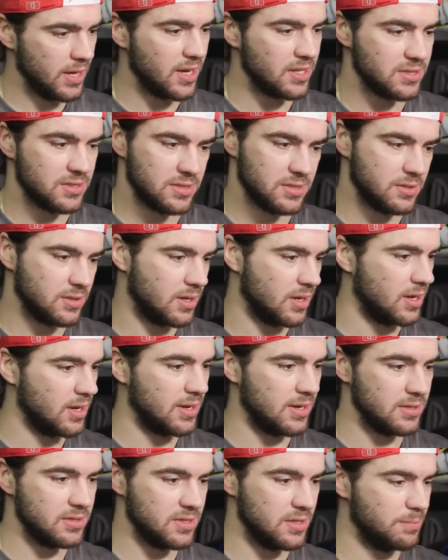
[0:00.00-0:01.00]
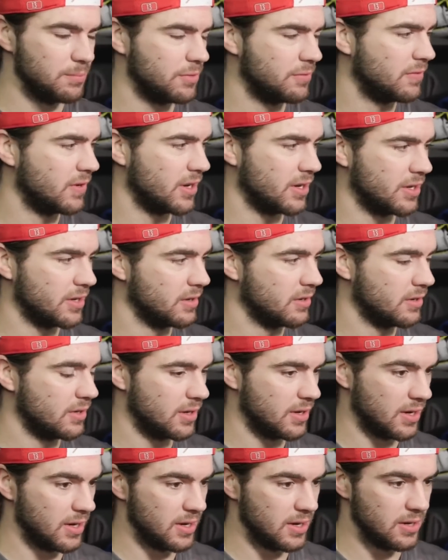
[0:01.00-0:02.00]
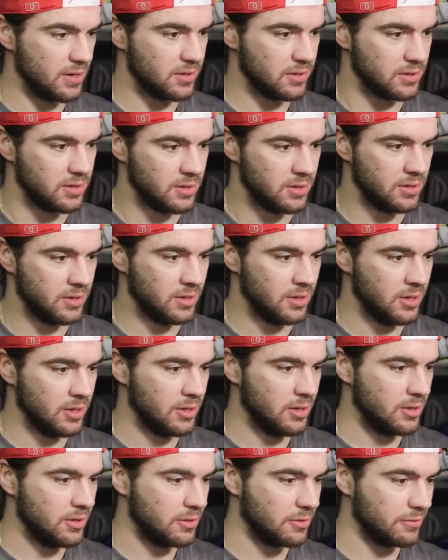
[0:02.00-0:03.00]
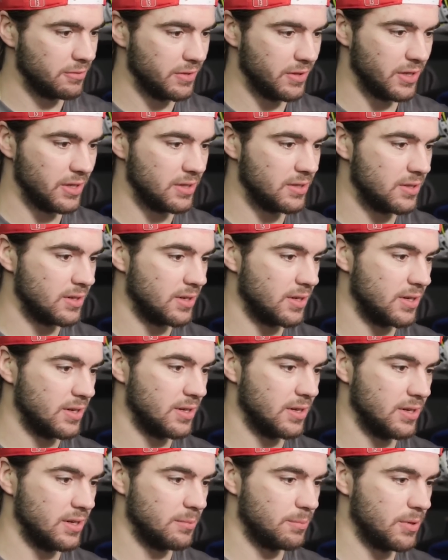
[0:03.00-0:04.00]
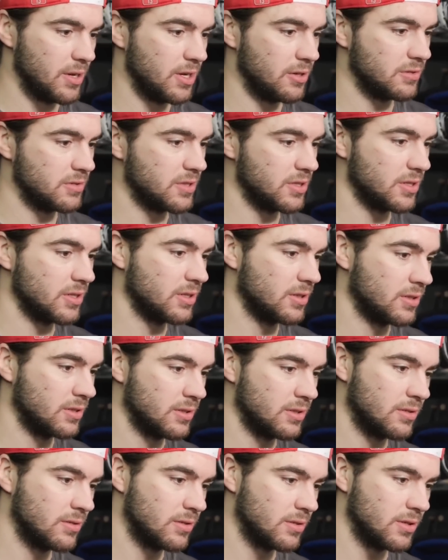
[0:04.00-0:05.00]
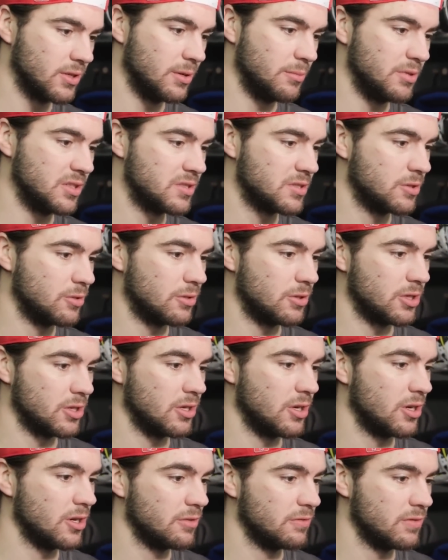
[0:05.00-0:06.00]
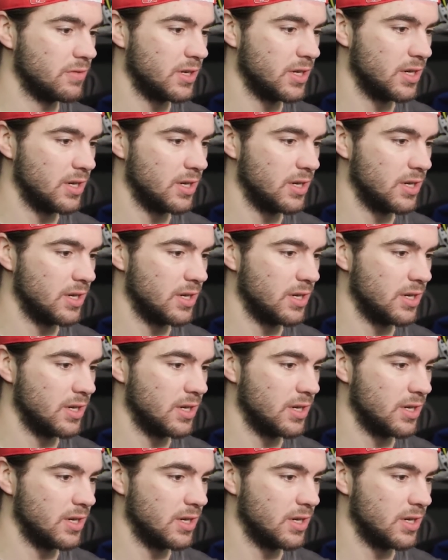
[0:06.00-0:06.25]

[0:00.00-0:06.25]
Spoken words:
Yes, simplify it. I think in the playoffs they're gonna be scored a lot of